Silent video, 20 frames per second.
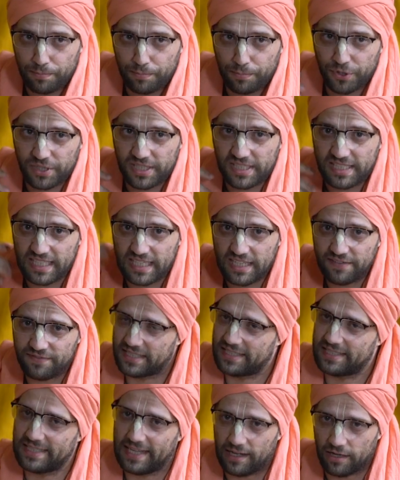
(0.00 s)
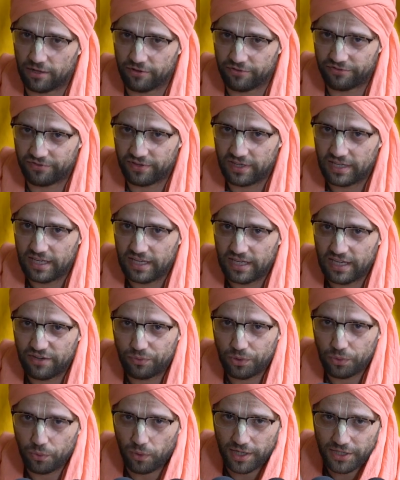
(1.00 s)
perceived self.
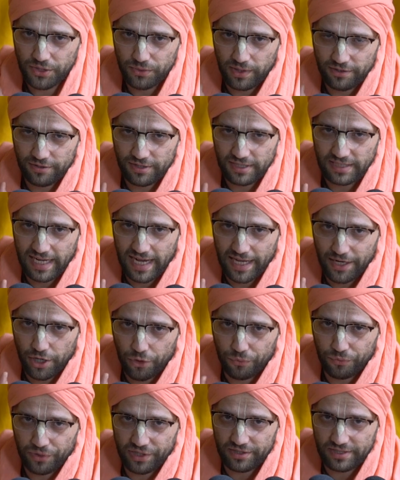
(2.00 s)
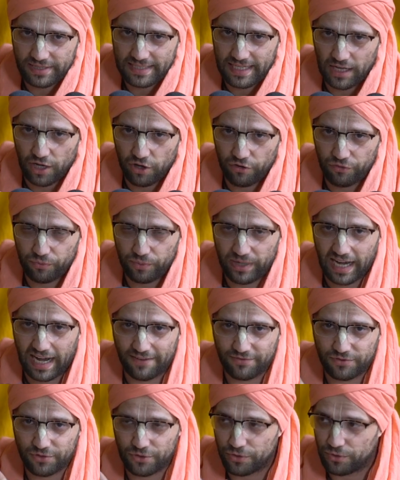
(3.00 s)
If we want to understand our real self, we
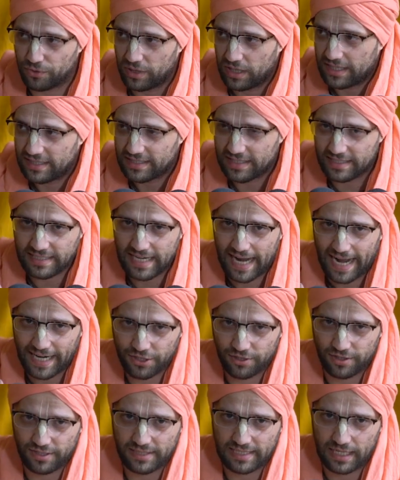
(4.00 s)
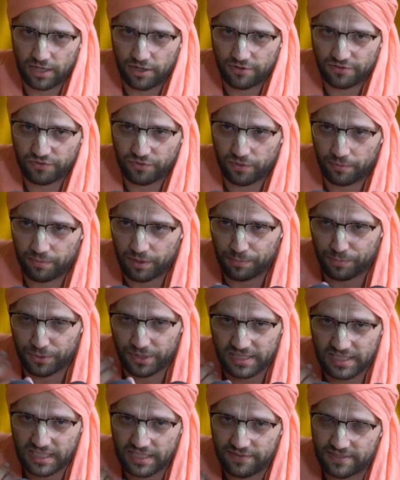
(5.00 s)
have to detach ourselves from the
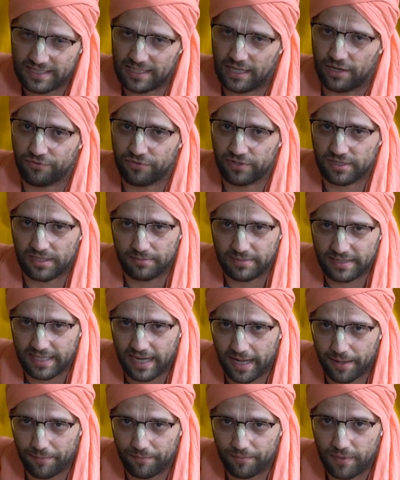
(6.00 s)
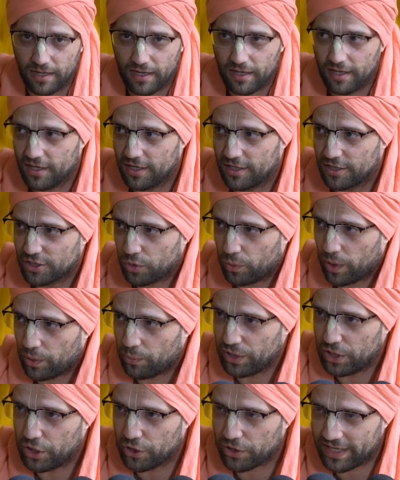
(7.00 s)
perceived self for some time. So when
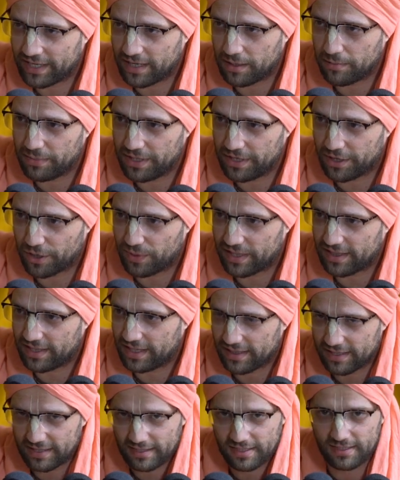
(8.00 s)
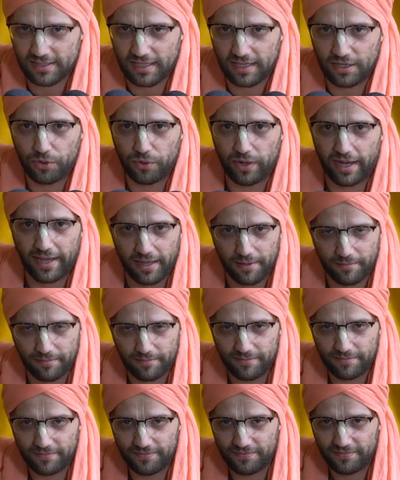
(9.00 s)
we look in a mirror, we think, this is who I
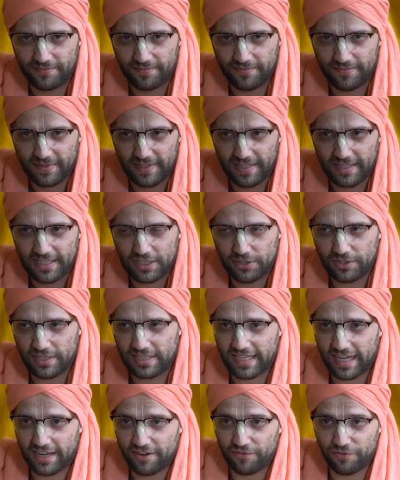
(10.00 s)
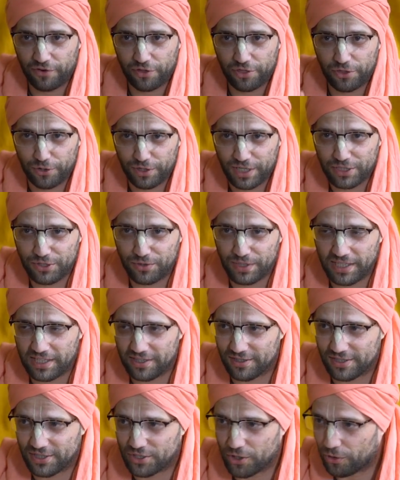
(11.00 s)
am. So he said, for 32
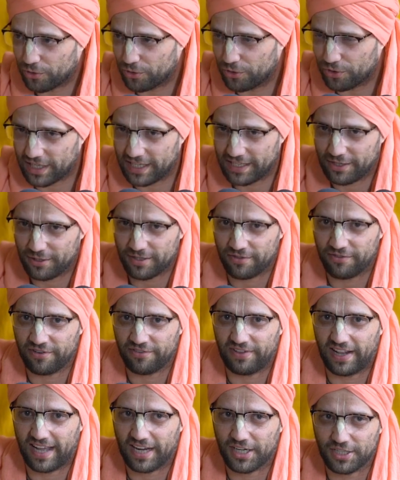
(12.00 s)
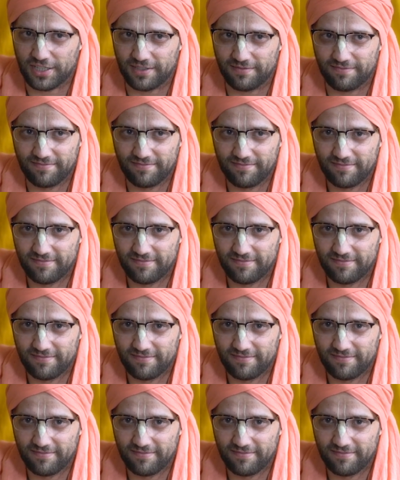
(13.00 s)
years, don't look at your reflection.